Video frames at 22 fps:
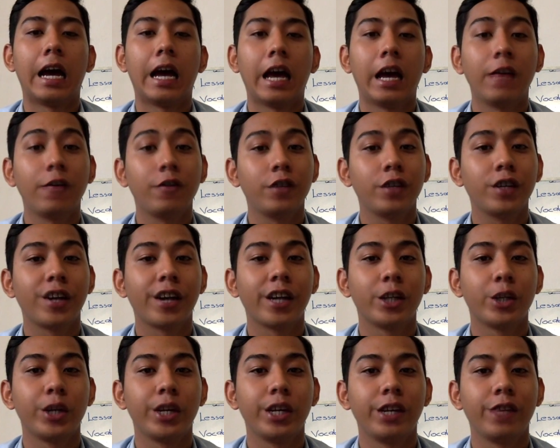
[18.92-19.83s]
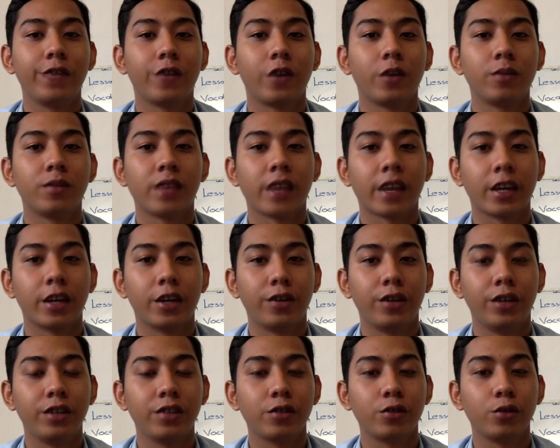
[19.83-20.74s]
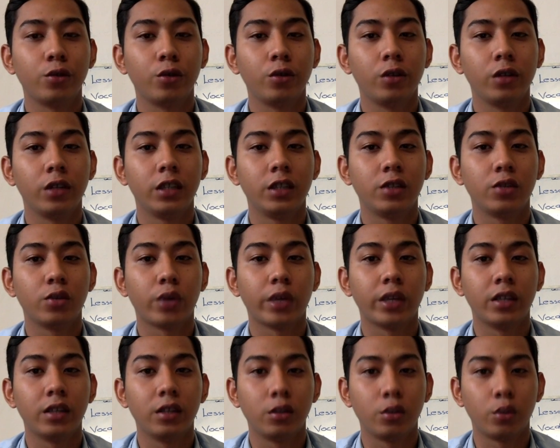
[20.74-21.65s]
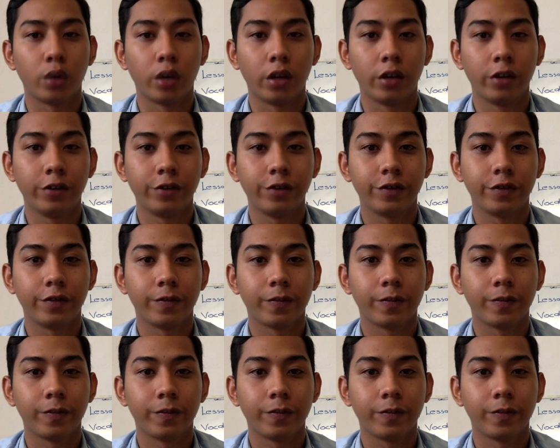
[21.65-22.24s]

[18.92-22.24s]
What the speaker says: After graduating from secondary school in 2012,